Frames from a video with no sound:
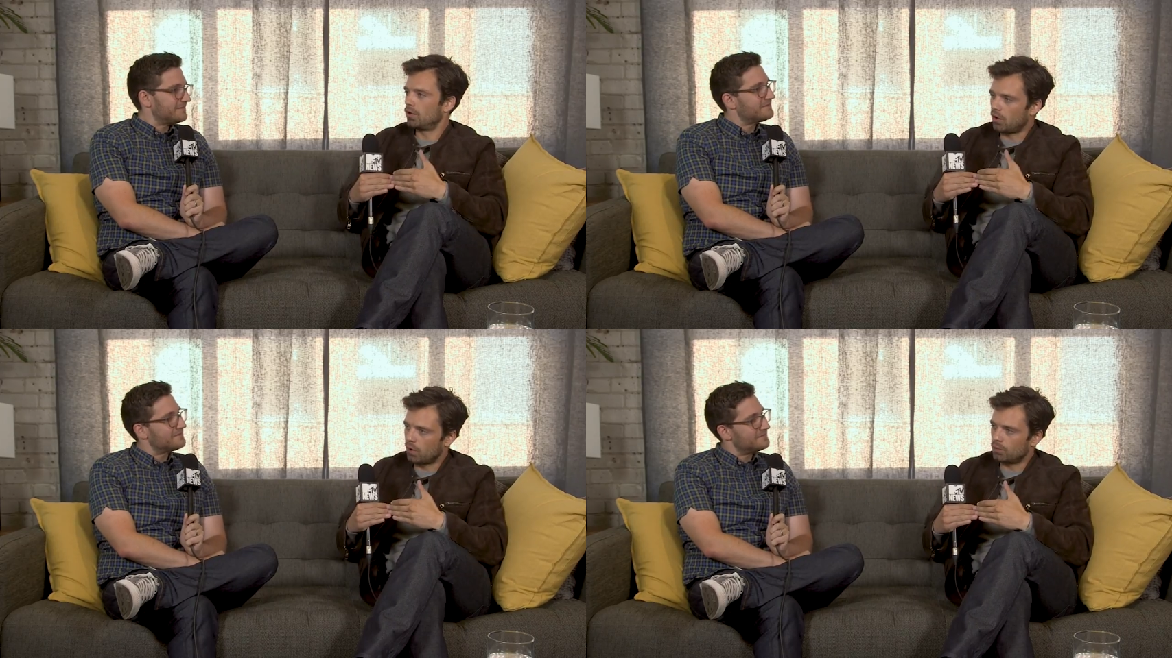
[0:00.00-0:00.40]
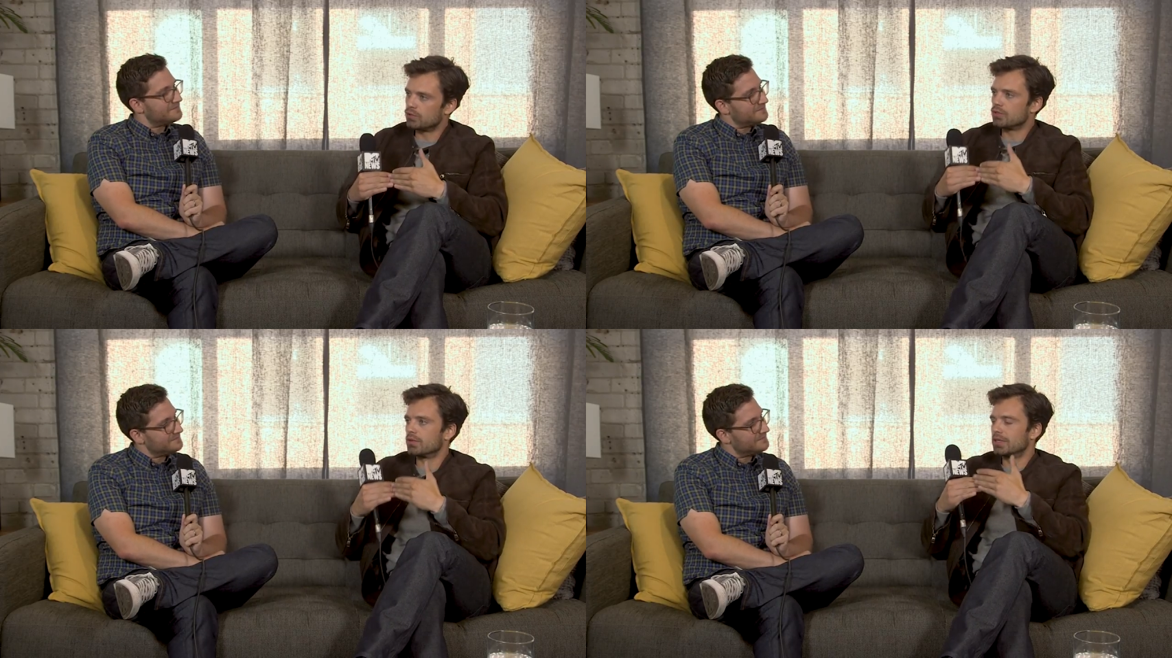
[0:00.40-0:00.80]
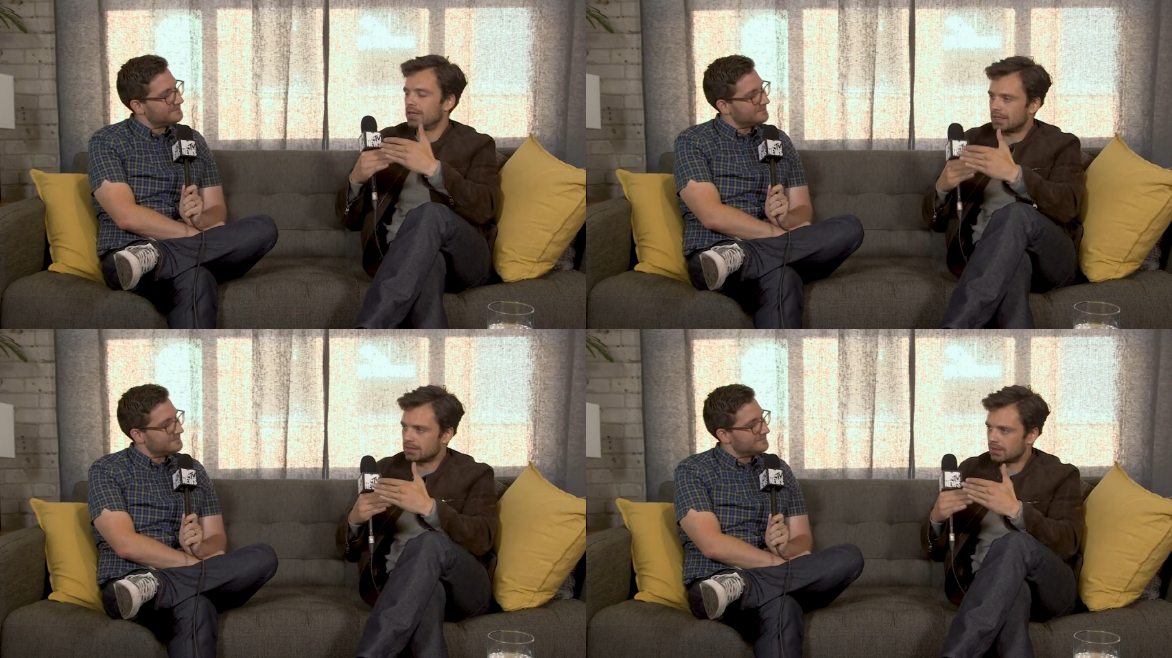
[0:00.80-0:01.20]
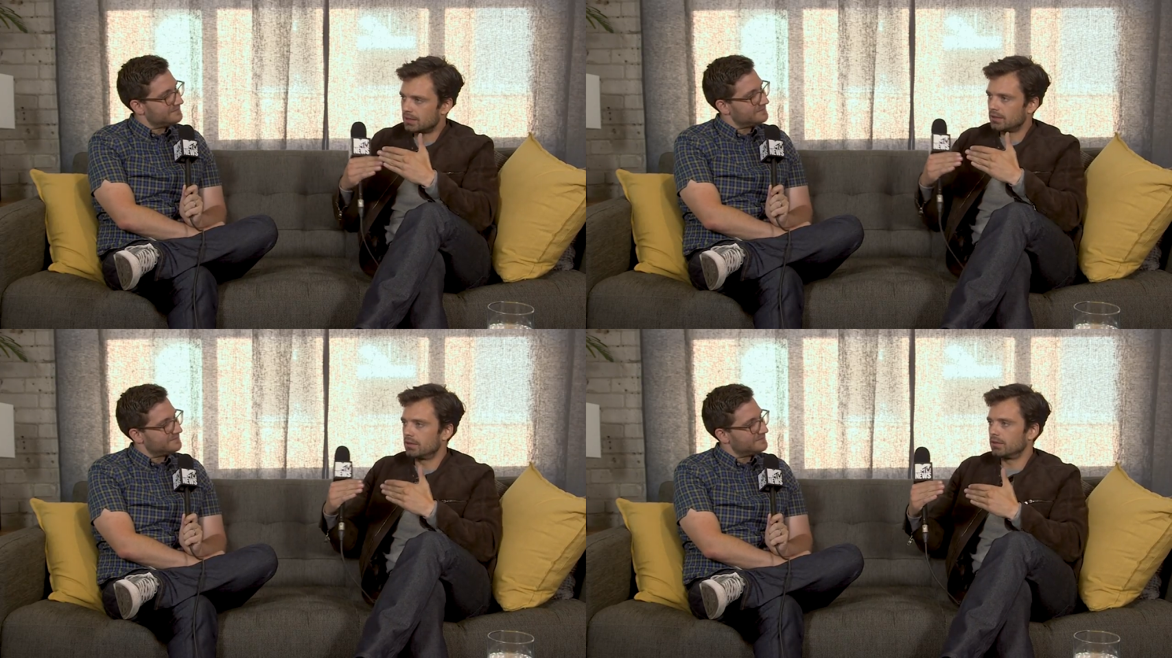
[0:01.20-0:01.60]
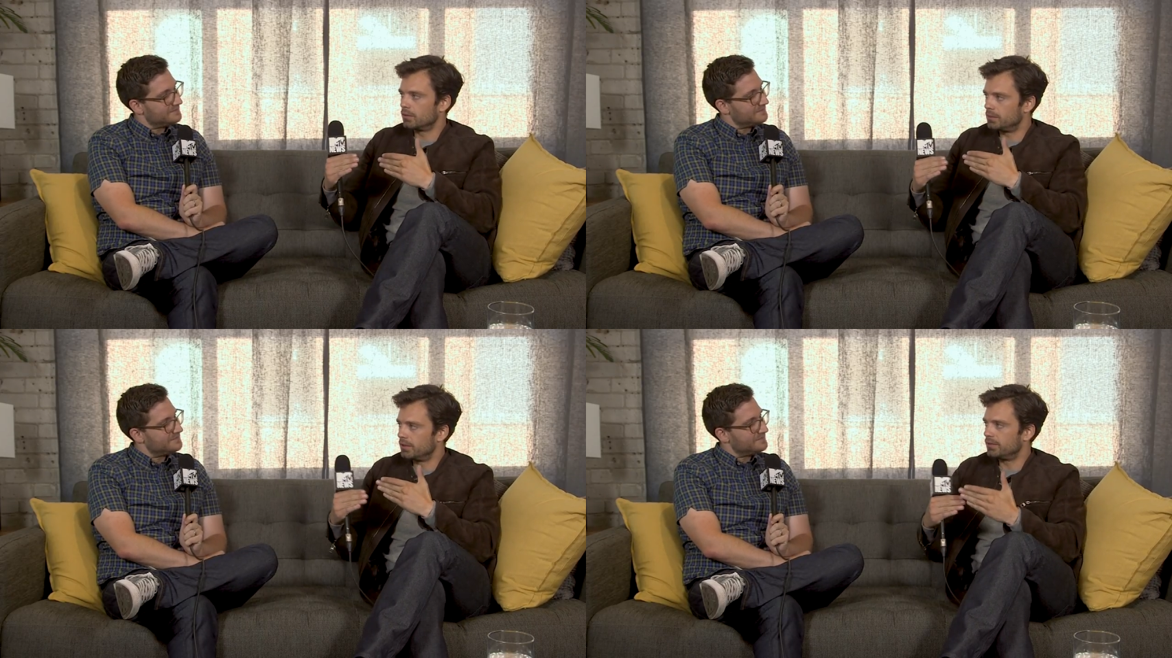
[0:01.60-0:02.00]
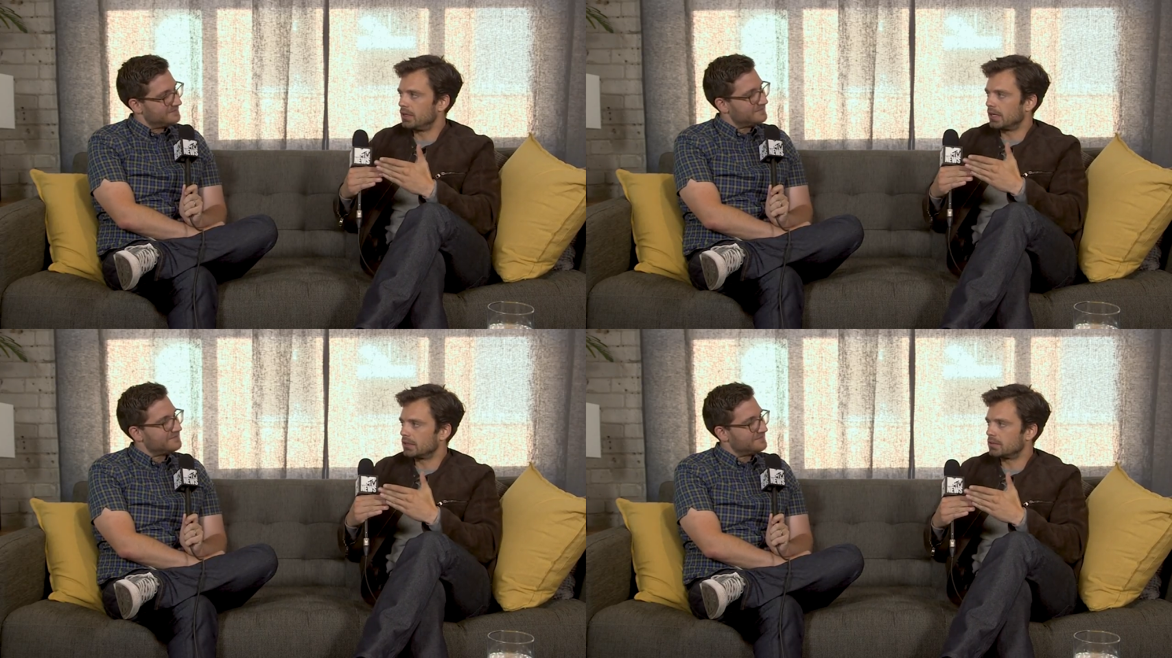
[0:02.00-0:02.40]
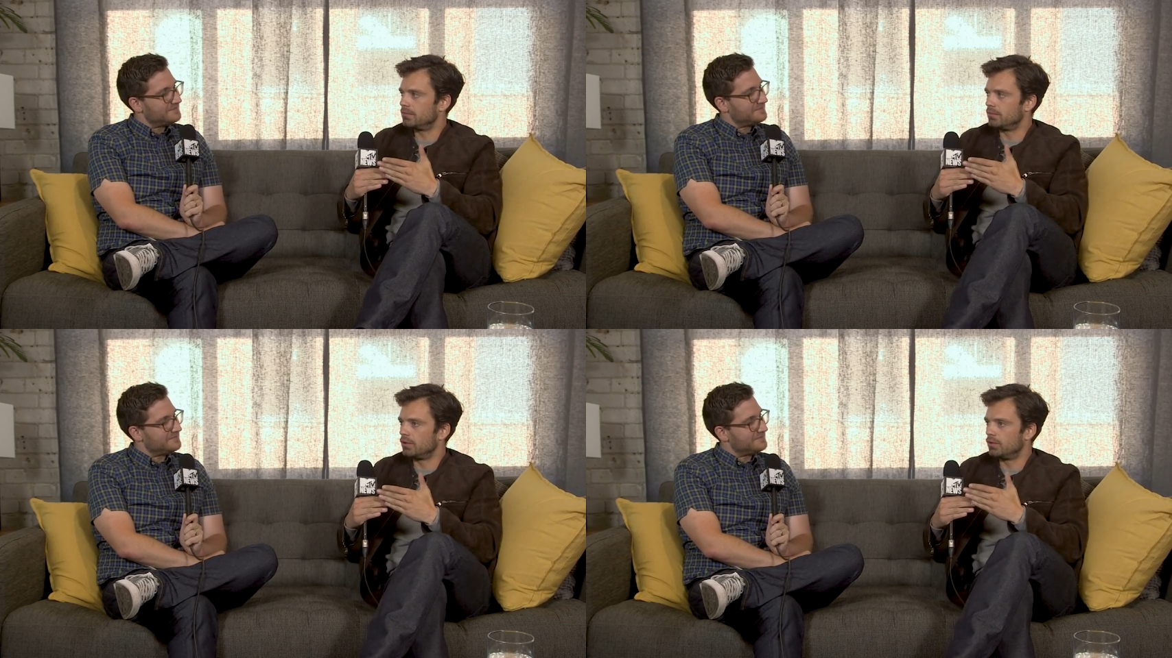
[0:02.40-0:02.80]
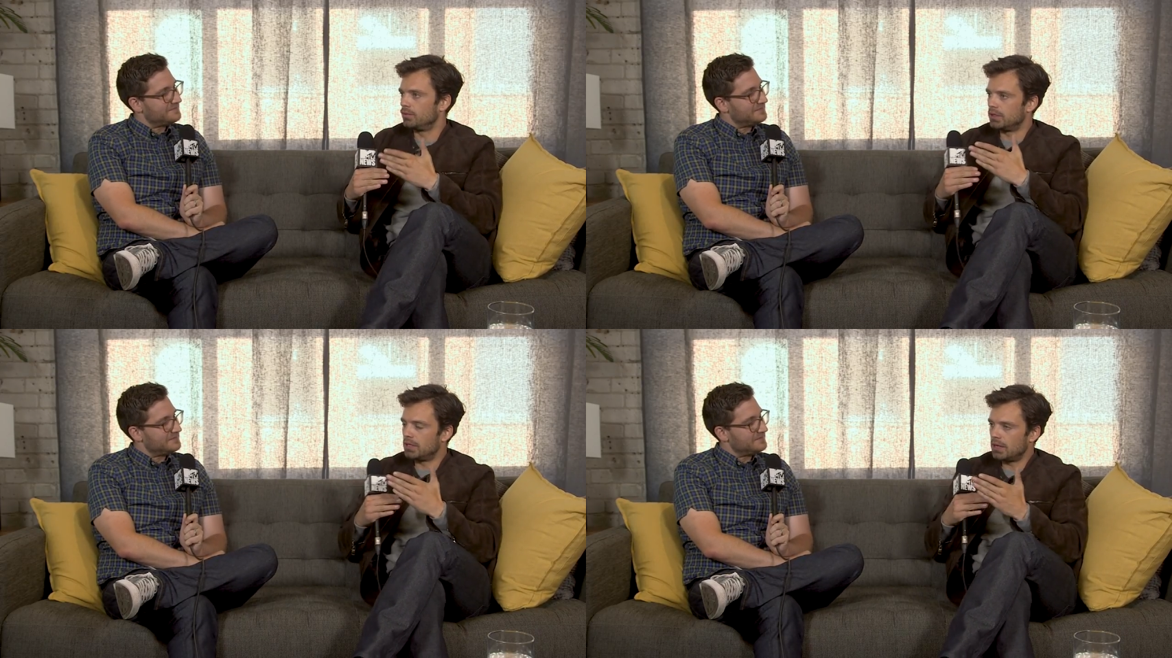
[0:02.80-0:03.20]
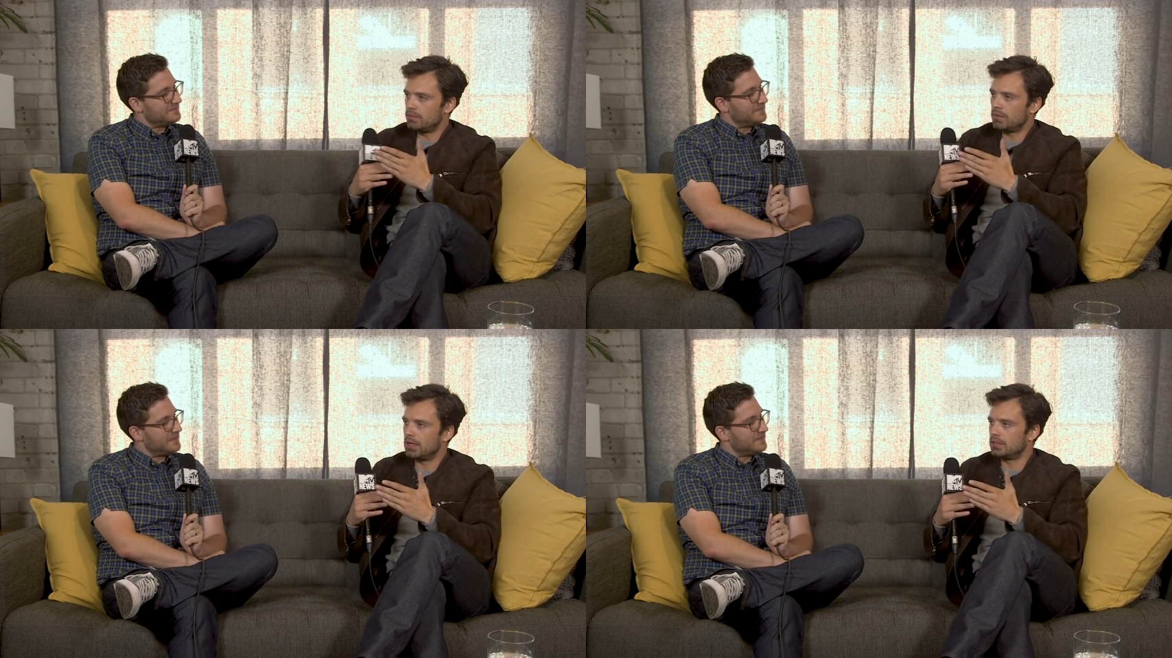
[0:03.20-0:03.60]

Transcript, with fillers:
Speaker 1: almost sort of guess like a little bit of the next move with them, yeah.